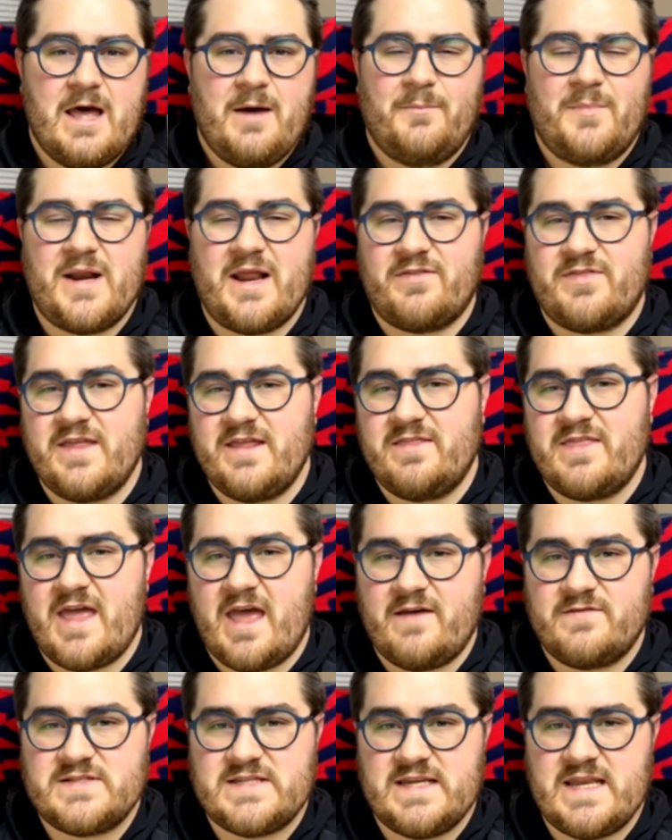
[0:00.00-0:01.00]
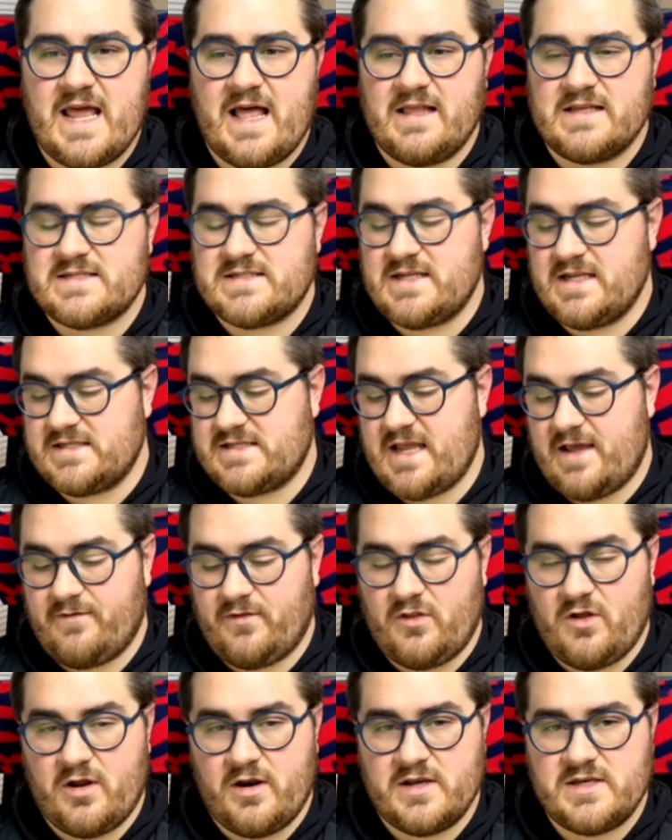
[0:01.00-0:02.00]
But I think that FC Dallas does have a
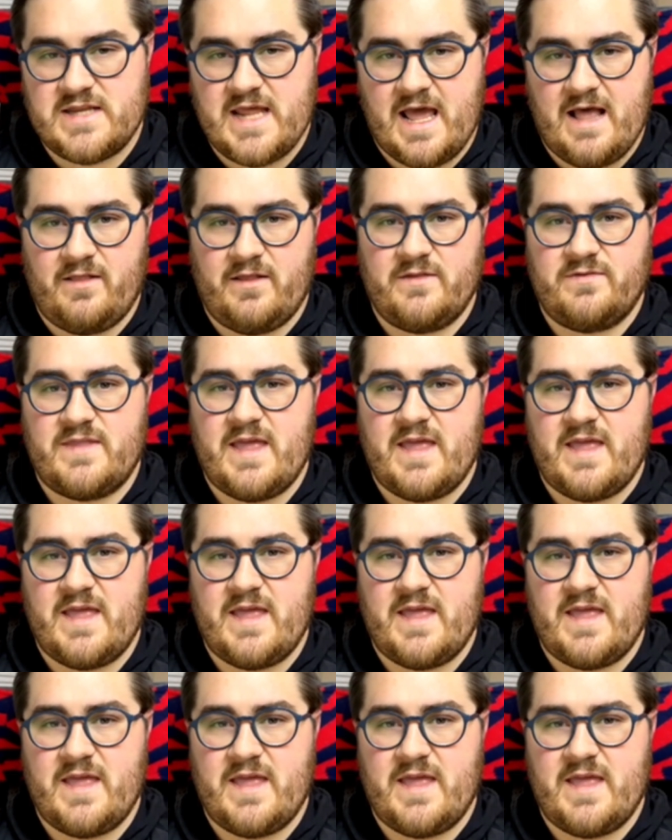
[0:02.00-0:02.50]
lot of talent.